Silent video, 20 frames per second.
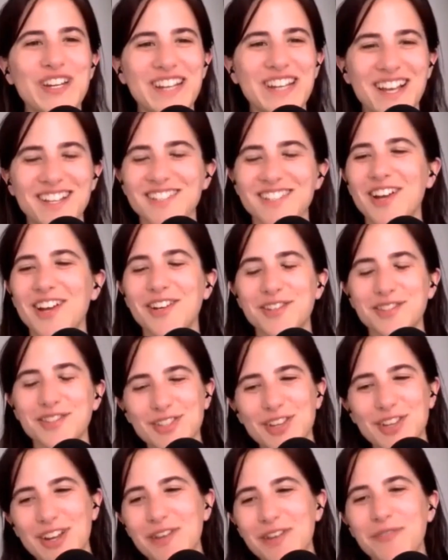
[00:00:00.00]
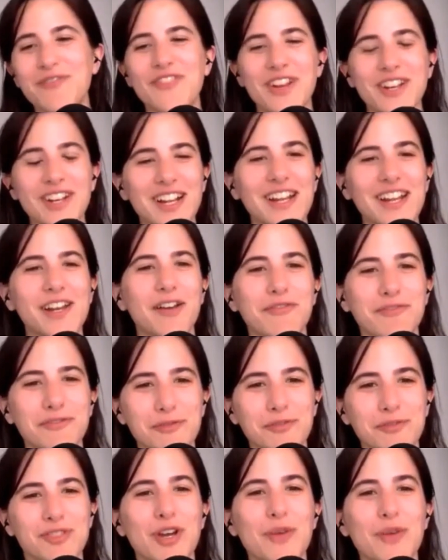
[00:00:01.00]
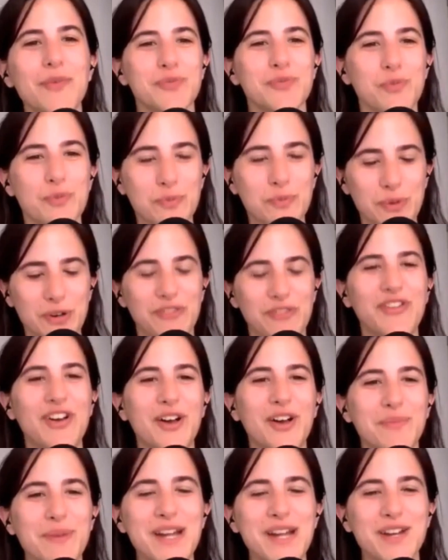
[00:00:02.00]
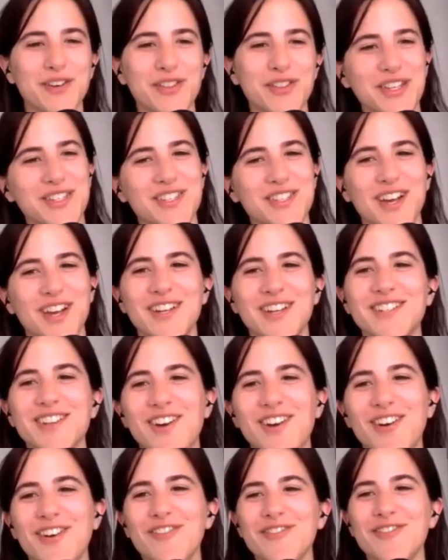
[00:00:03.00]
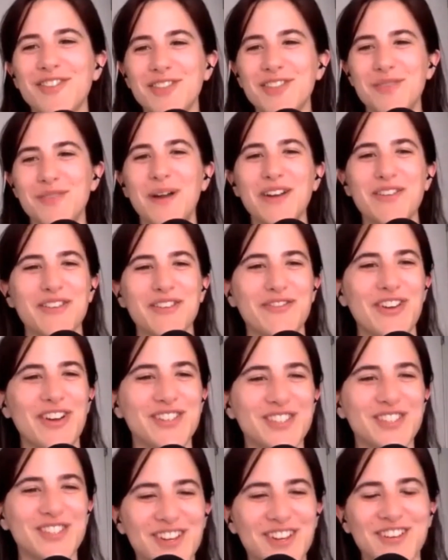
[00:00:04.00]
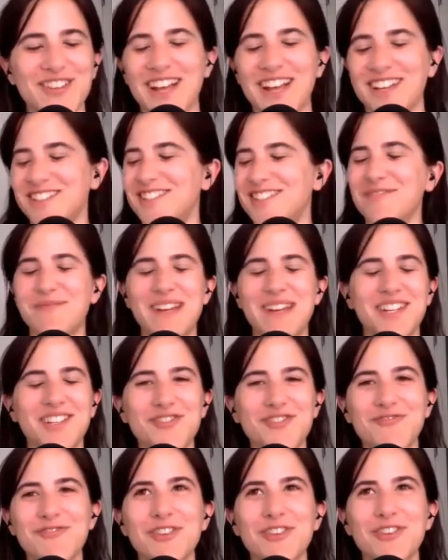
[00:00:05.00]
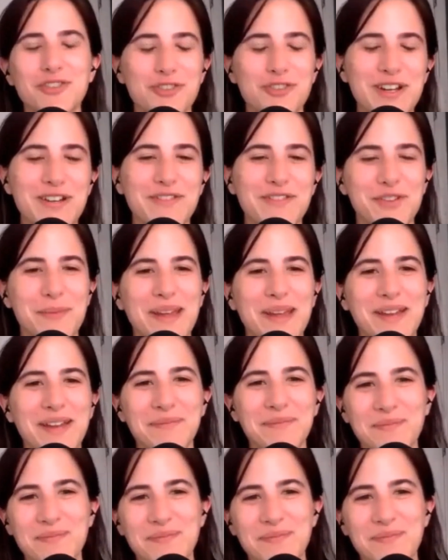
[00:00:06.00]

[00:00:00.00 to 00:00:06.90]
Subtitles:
Yes, funnily enough, so much prefer being on this side of the microphone. So yes, it'll be a real treat for me.